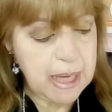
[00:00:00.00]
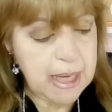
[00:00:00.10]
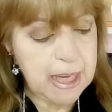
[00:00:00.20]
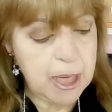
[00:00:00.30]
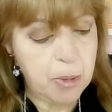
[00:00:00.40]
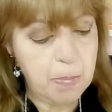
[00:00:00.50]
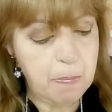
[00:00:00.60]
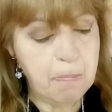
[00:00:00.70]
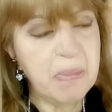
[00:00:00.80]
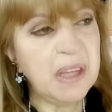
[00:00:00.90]

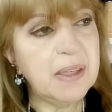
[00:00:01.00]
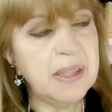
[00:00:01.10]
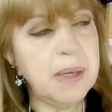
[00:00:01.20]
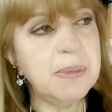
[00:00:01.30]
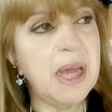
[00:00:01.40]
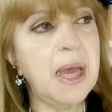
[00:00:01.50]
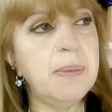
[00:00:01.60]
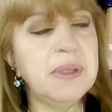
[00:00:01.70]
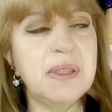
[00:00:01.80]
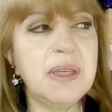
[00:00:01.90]
At the same
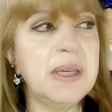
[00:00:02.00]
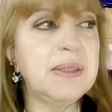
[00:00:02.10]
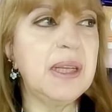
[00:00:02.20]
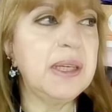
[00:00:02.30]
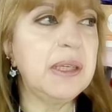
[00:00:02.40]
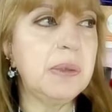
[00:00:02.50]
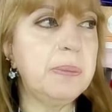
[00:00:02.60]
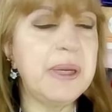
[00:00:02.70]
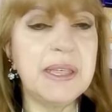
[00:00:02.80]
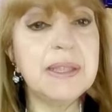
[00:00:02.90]
time, it's a little
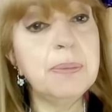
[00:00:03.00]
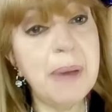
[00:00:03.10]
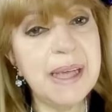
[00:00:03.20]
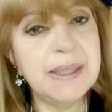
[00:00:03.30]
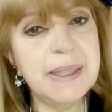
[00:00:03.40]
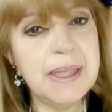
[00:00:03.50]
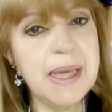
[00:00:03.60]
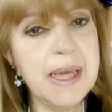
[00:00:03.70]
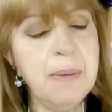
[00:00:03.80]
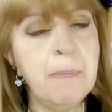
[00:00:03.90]
bit
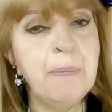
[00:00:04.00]
spicy.